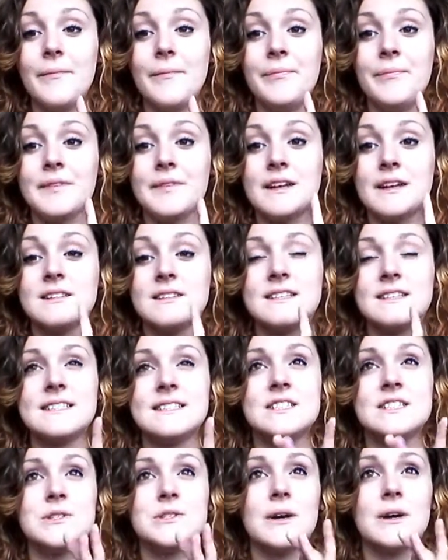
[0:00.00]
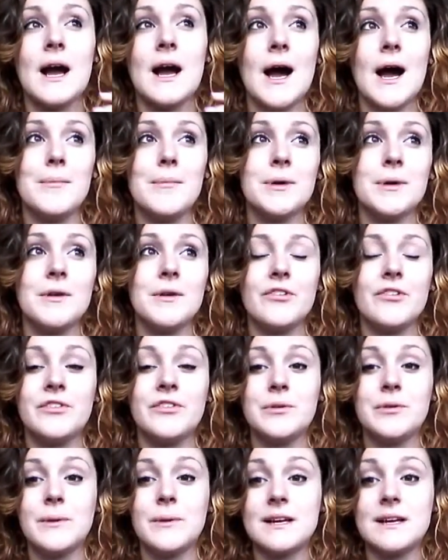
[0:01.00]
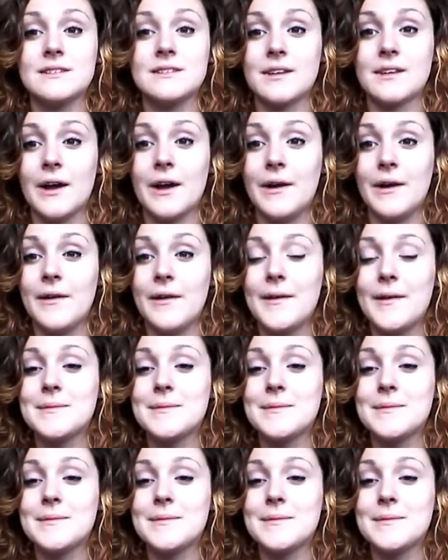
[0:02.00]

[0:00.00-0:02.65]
because I did do a car boot a few weeks ago,